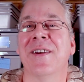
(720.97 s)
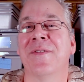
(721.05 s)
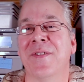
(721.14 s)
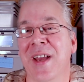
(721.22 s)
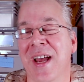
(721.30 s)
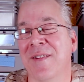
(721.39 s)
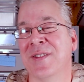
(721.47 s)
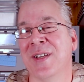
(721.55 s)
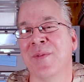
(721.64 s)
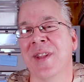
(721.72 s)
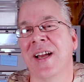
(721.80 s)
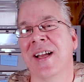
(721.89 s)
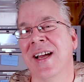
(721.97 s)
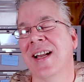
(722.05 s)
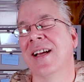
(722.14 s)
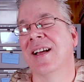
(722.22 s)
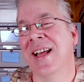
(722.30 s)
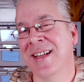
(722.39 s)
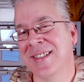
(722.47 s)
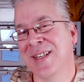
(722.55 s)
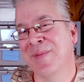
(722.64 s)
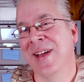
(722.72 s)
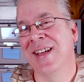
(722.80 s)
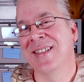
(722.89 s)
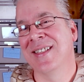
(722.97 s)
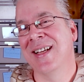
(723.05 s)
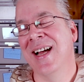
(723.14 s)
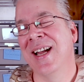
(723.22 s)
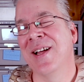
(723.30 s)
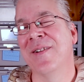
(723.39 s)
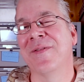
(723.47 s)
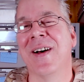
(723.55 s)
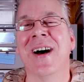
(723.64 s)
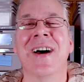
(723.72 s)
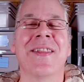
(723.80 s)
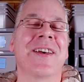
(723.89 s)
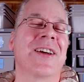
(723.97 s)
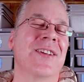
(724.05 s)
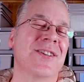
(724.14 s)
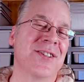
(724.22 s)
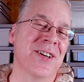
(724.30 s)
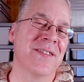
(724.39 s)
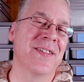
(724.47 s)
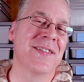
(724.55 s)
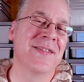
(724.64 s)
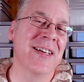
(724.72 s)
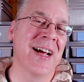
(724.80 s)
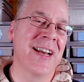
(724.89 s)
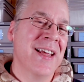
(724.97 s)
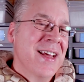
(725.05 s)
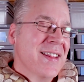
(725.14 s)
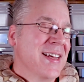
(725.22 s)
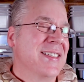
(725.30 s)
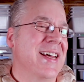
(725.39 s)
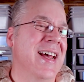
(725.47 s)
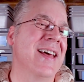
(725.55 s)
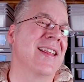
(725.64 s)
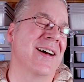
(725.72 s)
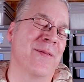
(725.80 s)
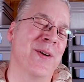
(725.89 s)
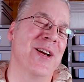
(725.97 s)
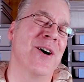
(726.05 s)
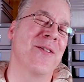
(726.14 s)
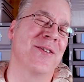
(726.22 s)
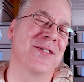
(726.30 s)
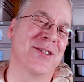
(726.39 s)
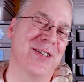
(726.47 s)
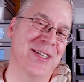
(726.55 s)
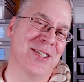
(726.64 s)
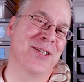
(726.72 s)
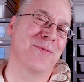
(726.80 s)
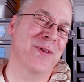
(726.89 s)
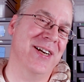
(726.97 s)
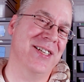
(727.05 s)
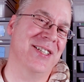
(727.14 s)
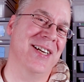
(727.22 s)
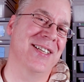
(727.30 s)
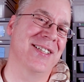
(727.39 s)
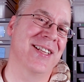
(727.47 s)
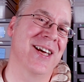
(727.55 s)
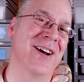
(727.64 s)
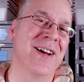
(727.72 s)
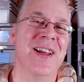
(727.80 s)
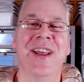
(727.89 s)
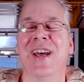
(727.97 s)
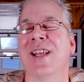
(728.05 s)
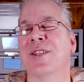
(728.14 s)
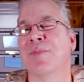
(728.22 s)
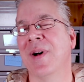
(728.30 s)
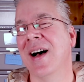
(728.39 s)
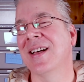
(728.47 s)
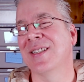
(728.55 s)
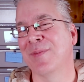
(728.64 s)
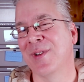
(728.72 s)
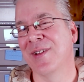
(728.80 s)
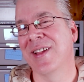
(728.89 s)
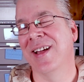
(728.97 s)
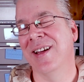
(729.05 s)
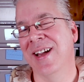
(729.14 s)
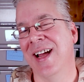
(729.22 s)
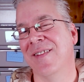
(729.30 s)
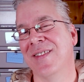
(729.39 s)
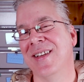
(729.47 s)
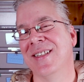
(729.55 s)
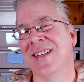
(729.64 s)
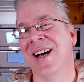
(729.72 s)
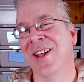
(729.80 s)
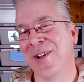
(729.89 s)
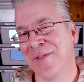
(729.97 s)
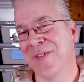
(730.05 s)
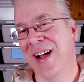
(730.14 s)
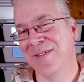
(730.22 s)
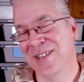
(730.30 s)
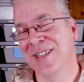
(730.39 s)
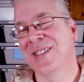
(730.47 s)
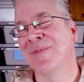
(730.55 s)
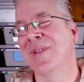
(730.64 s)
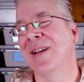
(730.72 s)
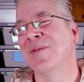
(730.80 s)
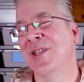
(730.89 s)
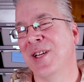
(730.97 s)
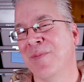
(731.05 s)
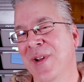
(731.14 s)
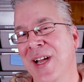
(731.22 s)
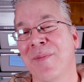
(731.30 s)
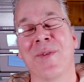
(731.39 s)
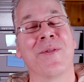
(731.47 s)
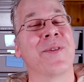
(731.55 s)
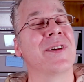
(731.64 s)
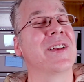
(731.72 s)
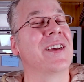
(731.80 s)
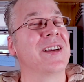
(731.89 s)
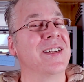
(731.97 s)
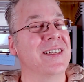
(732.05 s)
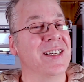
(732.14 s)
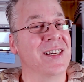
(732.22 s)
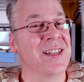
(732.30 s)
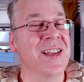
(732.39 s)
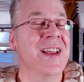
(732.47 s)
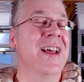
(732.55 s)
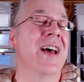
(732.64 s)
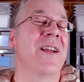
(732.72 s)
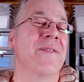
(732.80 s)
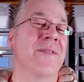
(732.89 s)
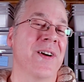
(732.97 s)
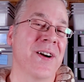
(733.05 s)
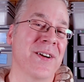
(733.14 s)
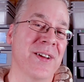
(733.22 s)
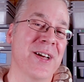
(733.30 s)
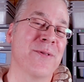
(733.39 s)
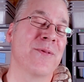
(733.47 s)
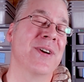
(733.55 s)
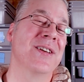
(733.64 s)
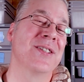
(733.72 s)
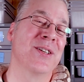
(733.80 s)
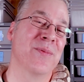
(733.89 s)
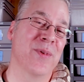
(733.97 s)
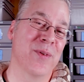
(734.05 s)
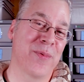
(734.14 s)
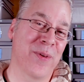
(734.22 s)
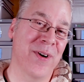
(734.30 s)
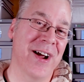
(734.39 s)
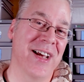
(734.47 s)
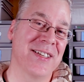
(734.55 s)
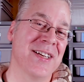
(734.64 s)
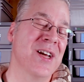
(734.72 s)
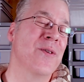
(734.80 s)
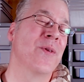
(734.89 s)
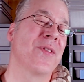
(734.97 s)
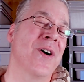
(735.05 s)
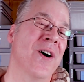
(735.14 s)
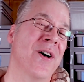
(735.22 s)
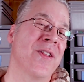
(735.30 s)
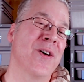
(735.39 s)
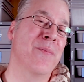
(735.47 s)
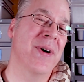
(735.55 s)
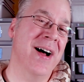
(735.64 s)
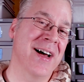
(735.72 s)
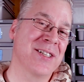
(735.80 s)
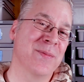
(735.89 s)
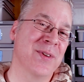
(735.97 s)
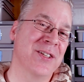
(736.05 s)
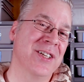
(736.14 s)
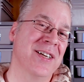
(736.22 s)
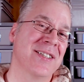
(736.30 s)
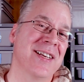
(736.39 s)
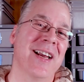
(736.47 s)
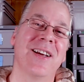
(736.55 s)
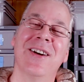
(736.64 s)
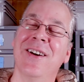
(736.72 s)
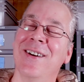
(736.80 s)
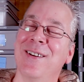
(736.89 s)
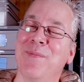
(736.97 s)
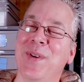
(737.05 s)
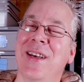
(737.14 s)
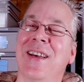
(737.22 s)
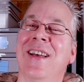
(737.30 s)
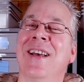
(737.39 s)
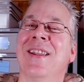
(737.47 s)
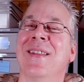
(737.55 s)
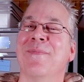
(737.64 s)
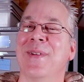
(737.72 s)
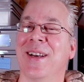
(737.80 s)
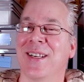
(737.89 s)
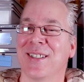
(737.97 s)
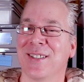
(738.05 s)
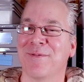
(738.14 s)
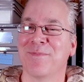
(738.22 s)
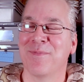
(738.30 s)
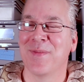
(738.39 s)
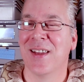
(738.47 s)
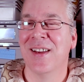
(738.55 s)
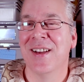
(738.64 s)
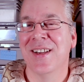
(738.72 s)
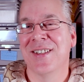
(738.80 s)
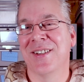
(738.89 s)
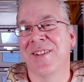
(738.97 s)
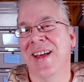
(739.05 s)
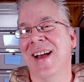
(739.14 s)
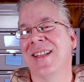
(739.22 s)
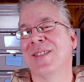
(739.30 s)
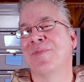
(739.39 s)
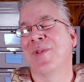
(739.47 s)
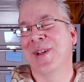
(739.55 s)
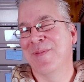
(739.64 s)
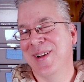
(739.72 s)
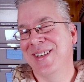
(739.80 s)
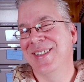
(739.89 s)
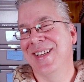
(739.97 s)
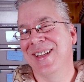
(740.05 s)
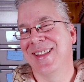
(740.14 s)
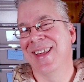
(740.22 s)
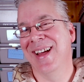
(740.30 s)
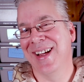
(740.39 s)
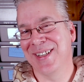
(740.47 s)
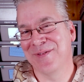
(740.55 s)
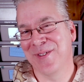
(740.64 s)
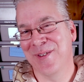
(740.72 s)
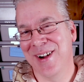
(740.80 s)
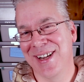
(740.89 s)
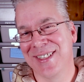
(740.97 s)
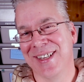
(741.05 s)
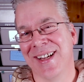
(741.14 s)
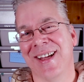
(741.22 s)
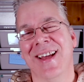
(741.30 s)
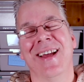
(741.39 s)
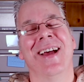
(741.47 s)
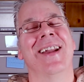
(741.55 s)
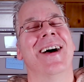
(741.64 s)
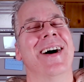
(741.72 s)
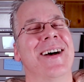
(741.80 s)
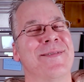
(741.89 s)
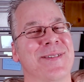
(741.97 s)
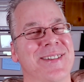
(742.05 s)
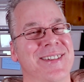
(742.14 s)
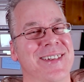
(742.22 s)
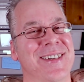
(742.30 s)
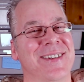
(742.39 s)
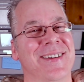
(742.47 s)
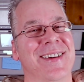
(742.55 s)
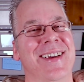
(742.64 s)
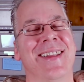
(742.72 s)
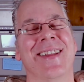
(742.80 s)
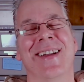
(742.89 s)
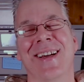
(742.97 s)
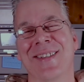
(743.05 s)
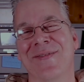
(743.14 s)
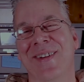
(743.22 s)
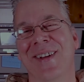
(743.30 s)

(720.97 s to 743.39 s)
if you have someone that kind of estimates kind of on the conservative side. They say, hey, we know there's these 3 genes in there, and it's possible they could have these other 5 genes. Sometimes you can pick up a really good deal at a fairly reasonable price with all the possible genes that could be in the mix. So that's pretty much it. Thanks for watching, and I will see you in the next